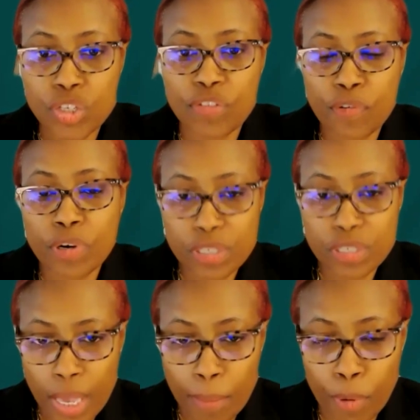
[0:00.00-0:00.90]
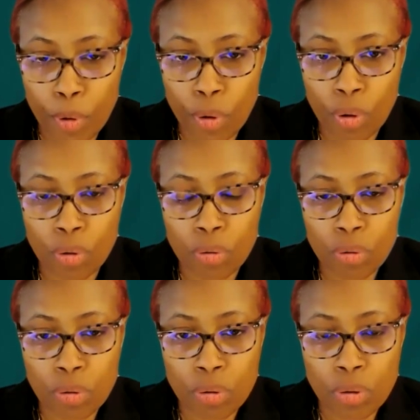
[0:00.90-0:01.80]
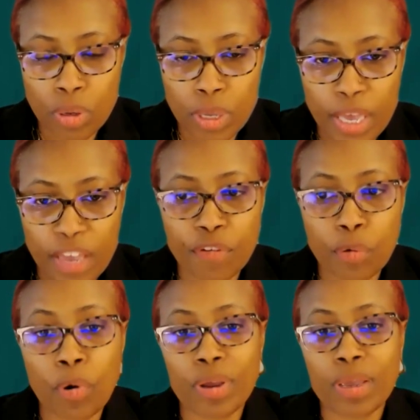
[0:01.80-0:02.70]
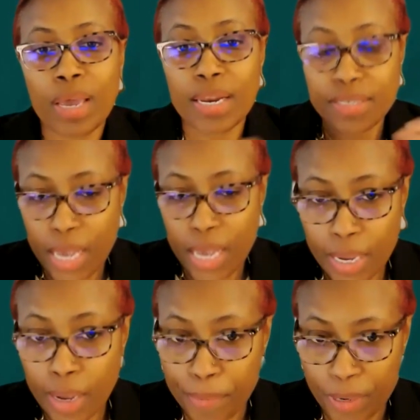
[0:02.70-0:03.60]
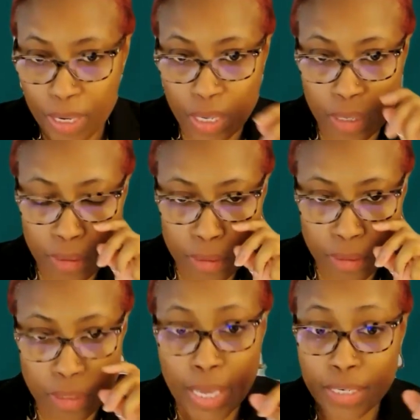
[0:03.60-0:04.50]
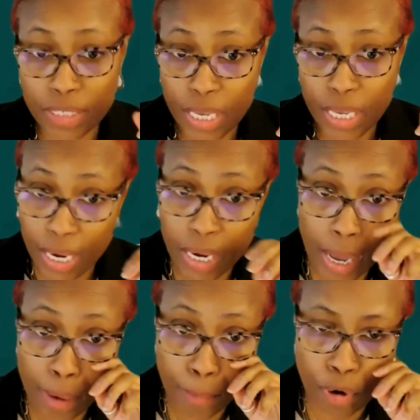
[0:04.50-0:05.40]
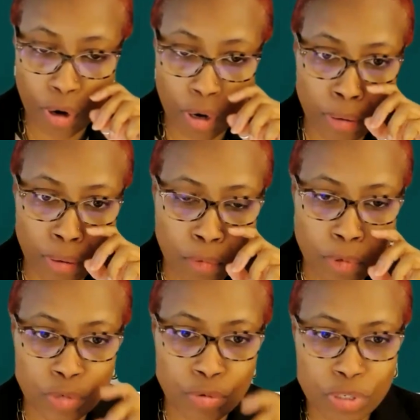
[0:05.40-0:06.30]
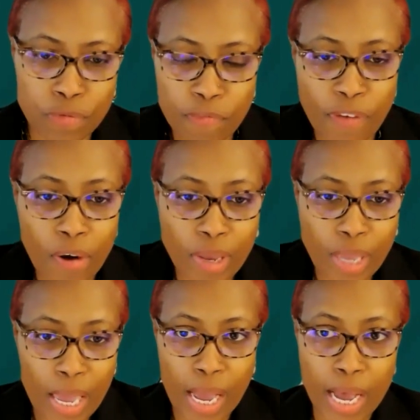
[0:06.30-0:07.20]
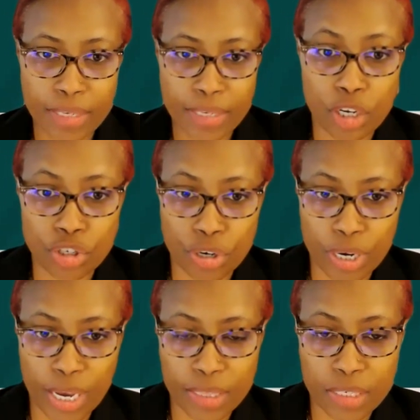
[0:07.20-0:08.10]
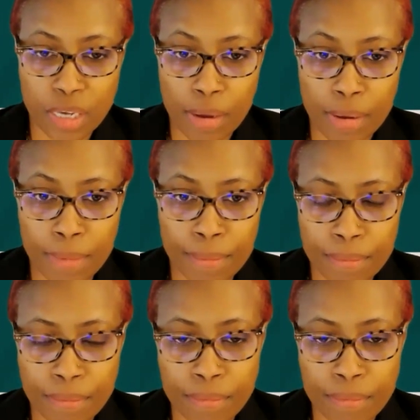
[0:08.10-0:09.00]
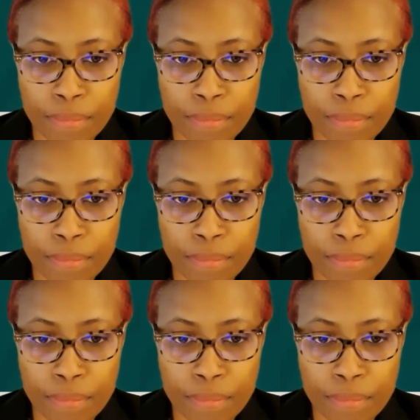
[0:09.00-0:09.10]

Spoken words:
So for example, if you're working at a tech company like Deanna and I were, which was very AI centric at the time,